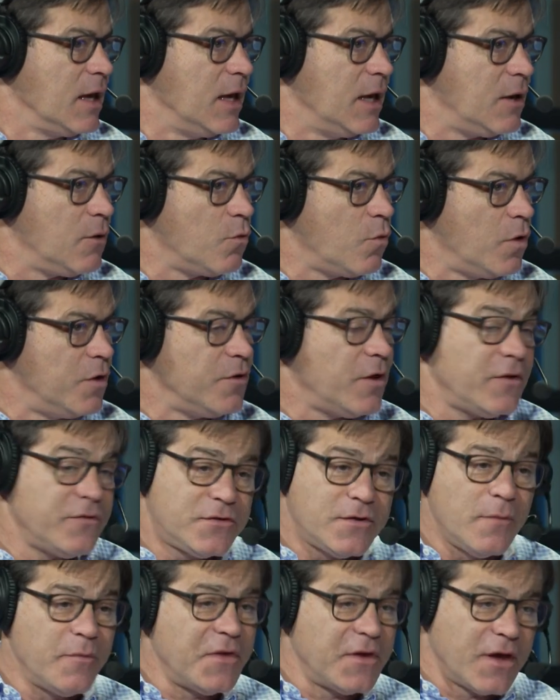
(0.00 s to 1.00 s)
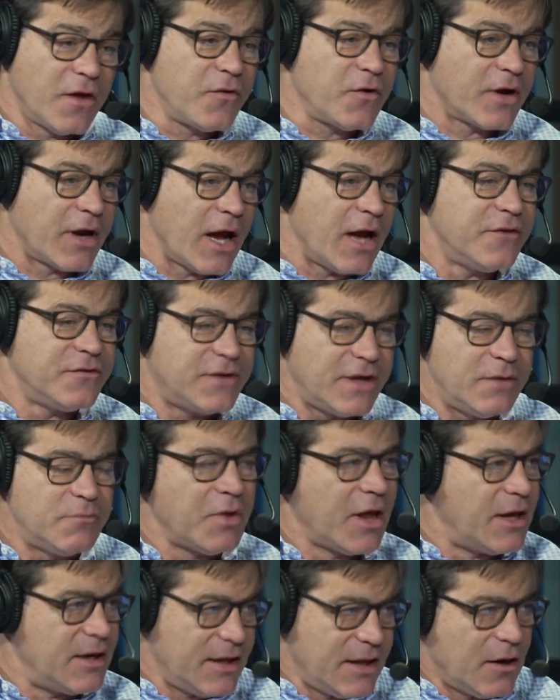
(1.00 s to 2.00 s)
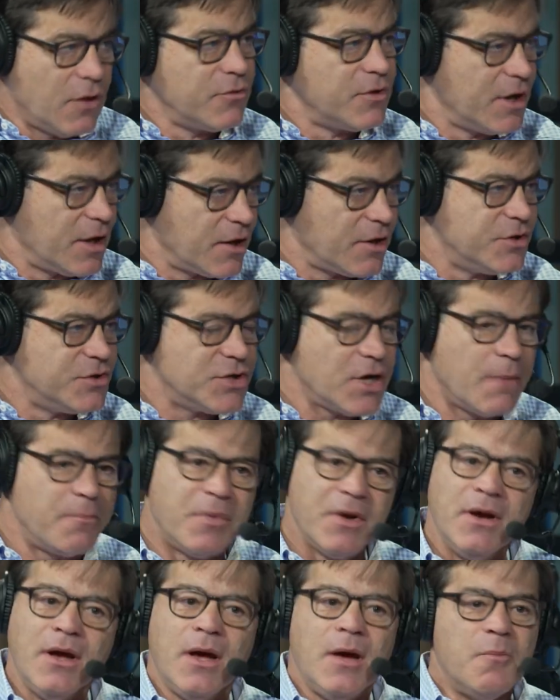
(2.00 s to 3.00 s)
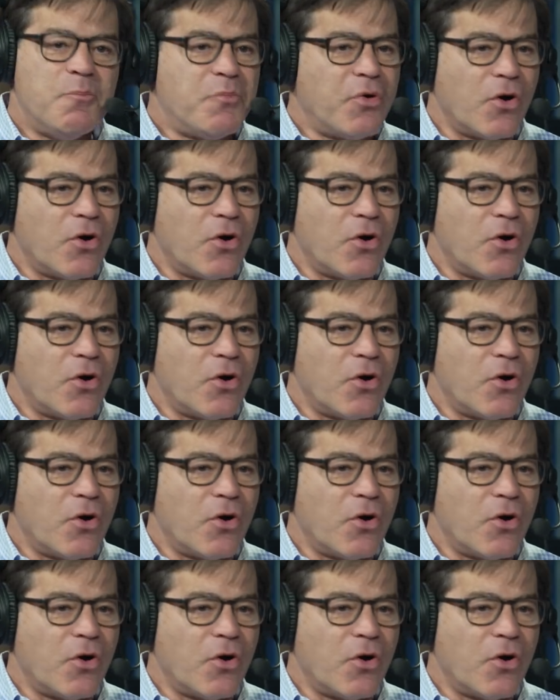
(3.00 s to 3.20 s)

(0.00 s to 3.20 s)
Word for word: It was, and some of the other guys, Dean Blandino did a good job, but mm -hmm.